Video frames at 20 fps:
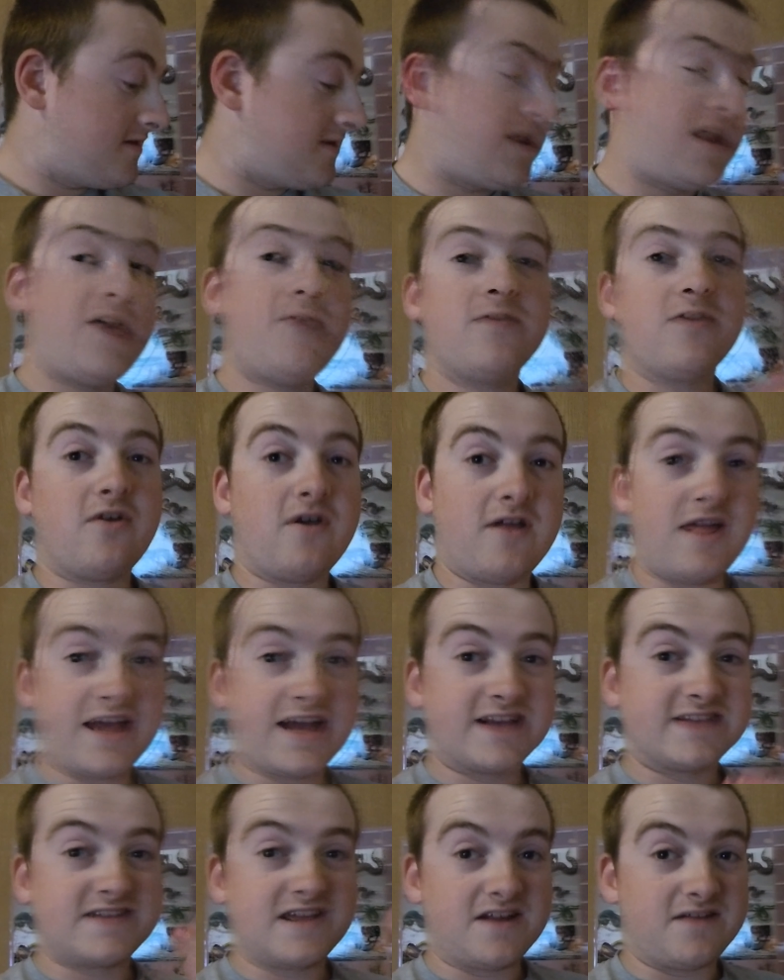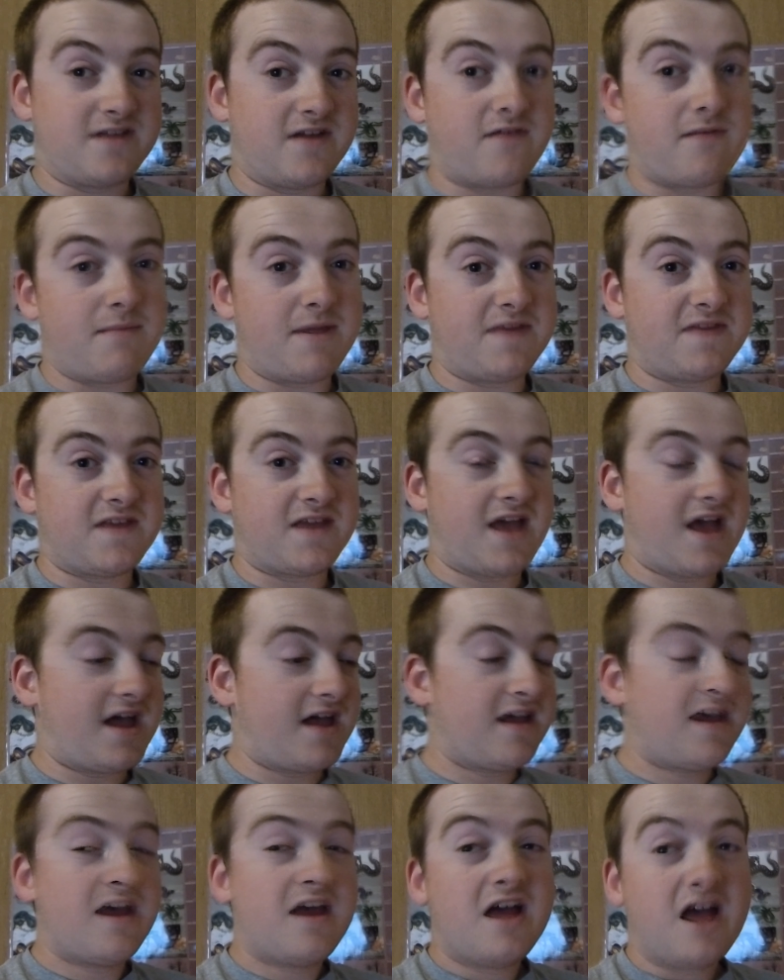Even though, like I said, I've never met the
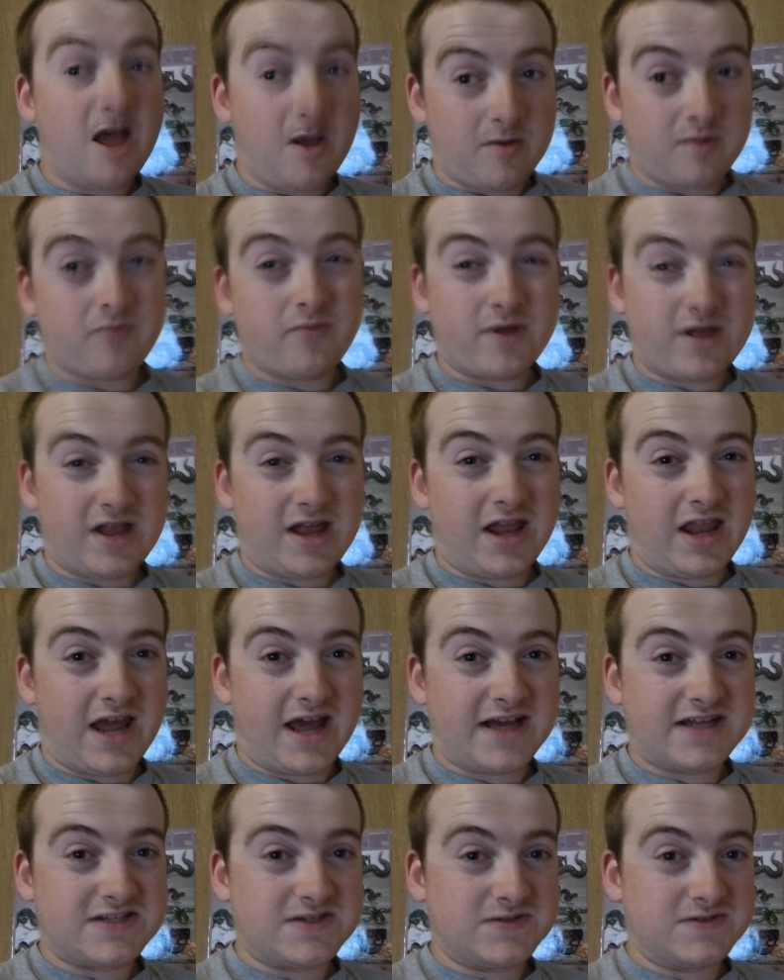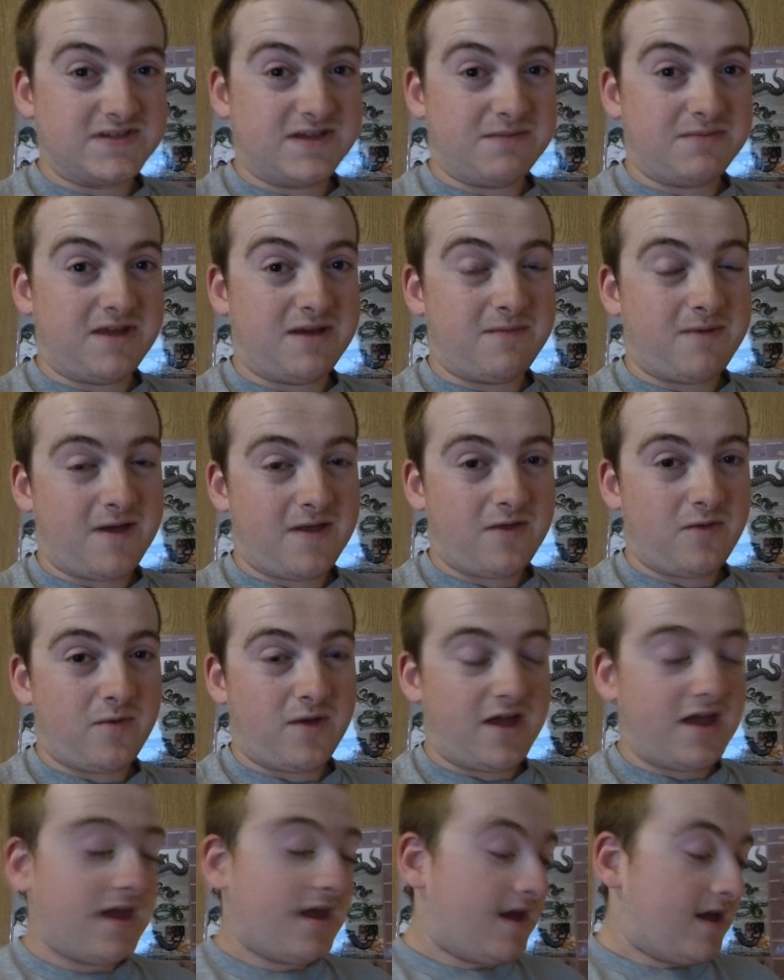guy. I would really like to someday, by the
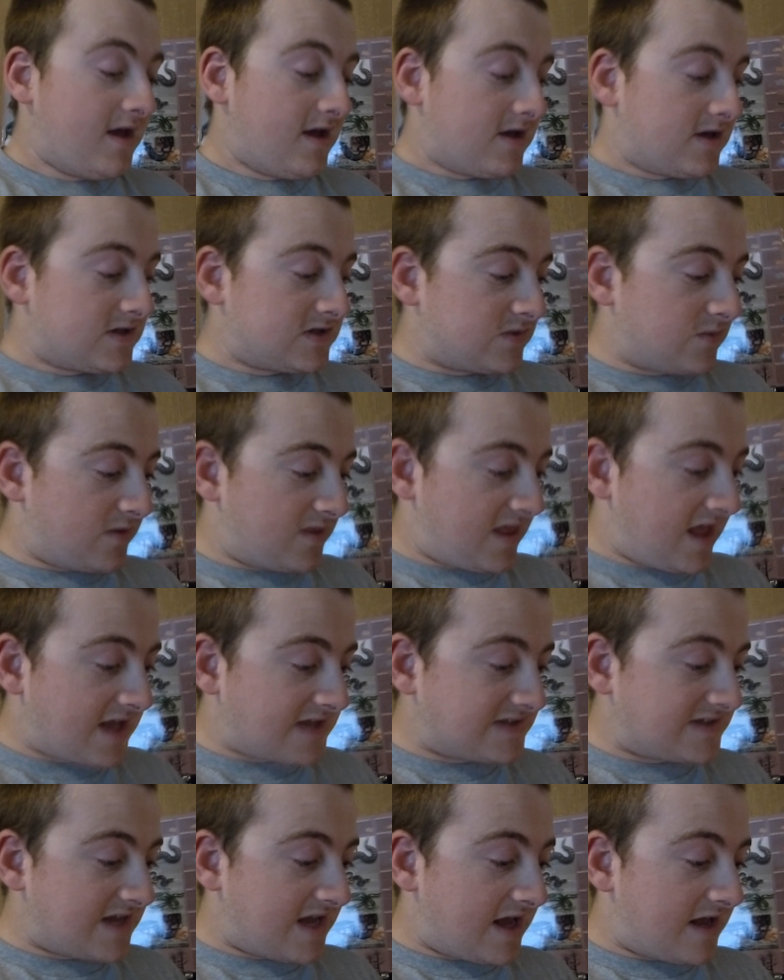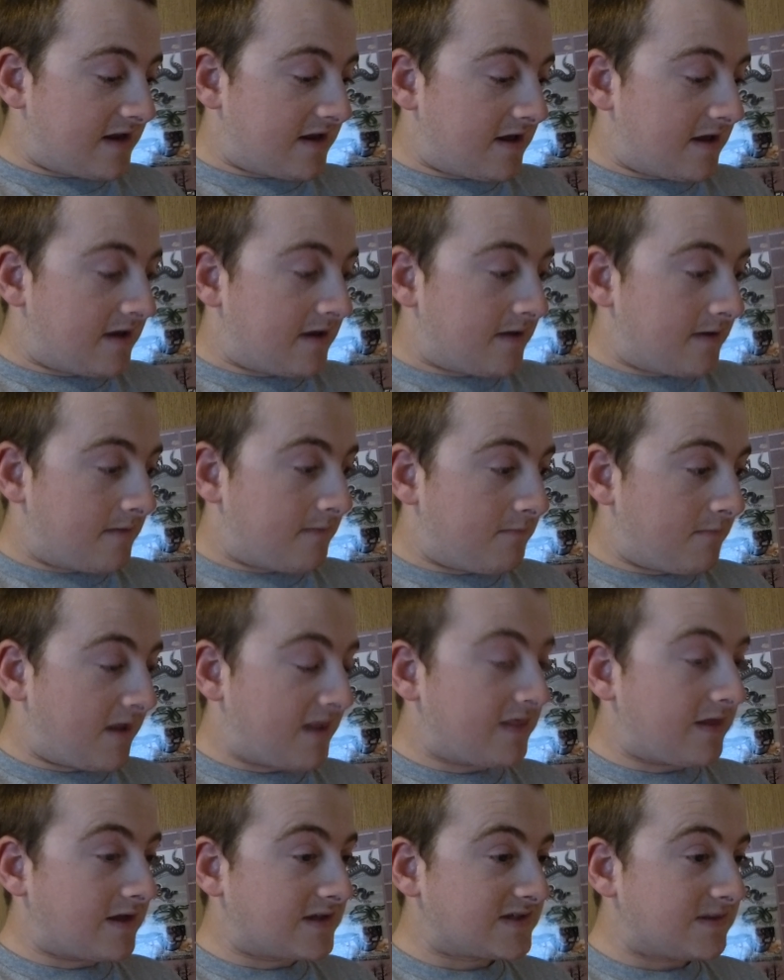way. So with that said, my
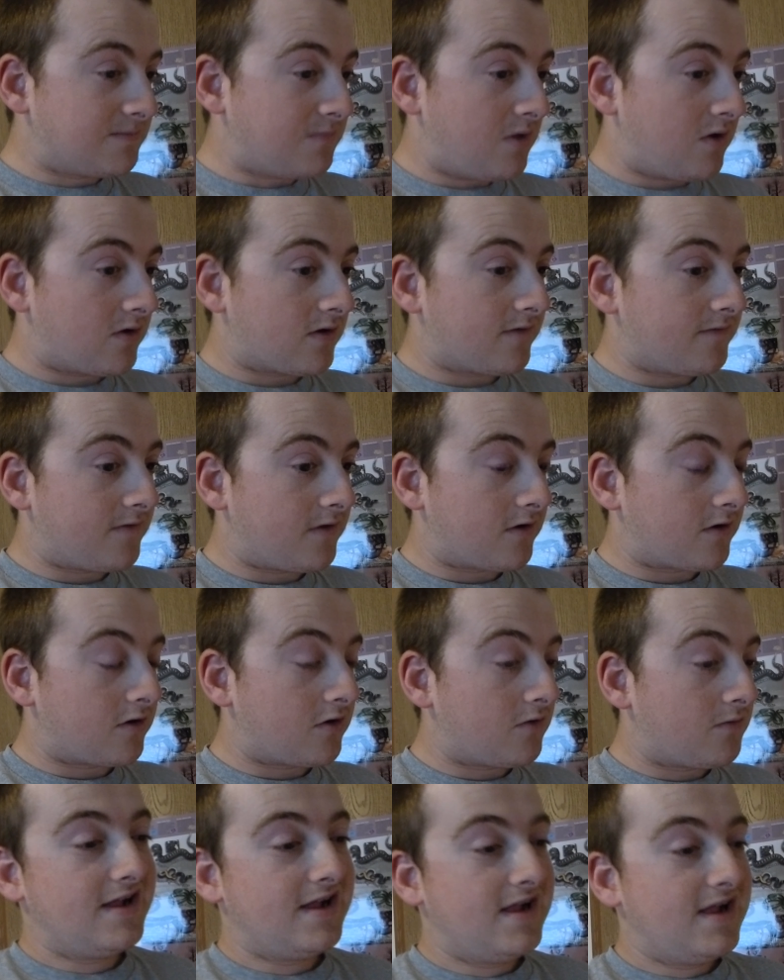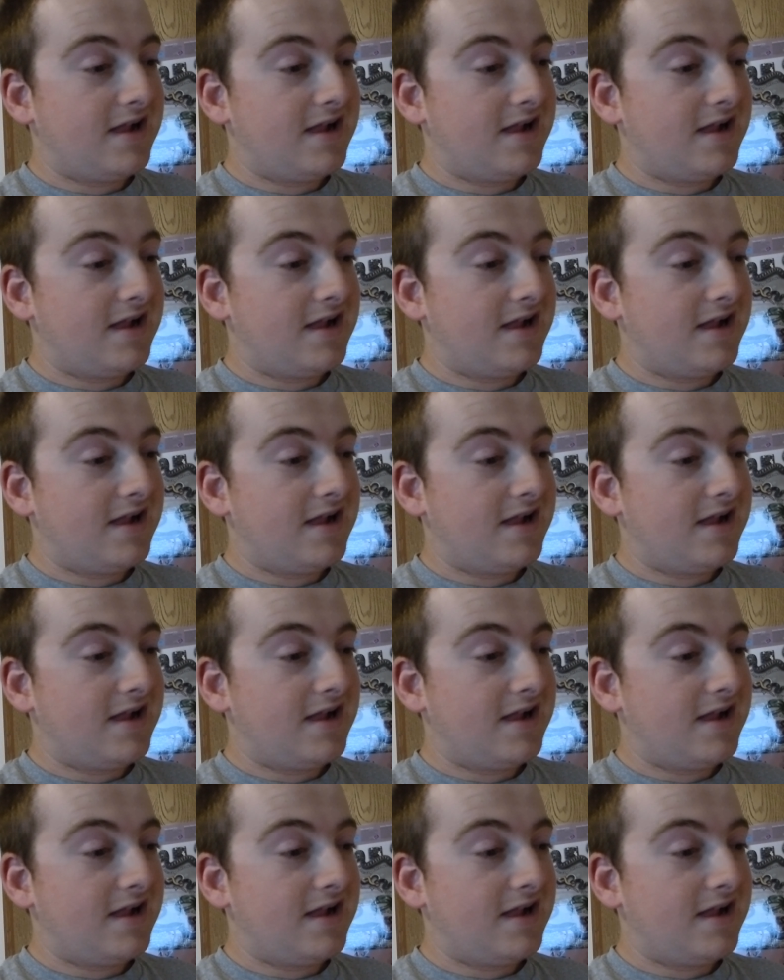thoughts on Paul Cuffaro,